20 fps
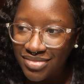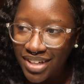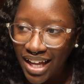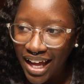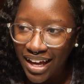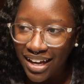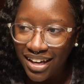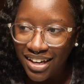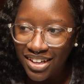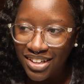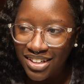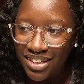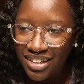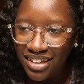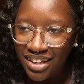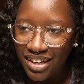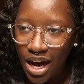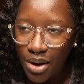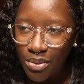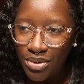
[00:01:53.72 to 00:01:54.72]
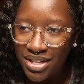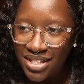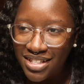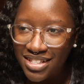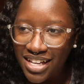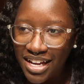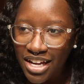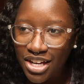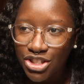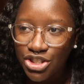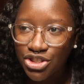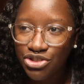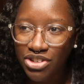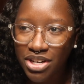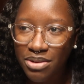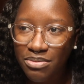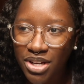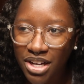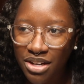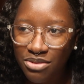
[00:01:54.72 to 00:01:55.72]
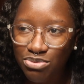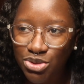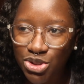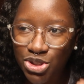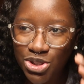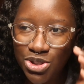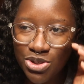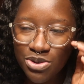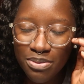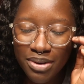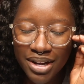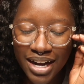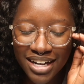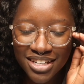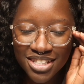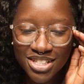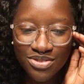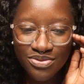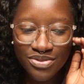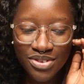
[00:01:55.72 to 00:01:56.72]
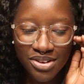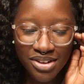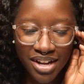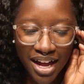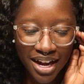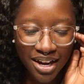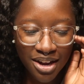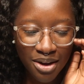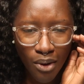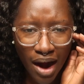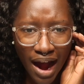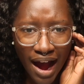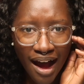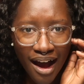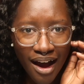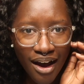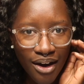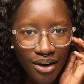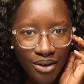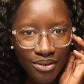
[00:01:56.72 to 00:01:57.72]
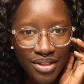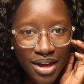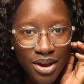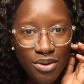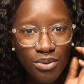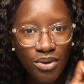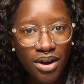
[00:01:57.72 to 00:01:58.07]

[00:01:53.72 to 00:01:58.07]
like I wouldn't say a dream come true, but I just feel like, wow, they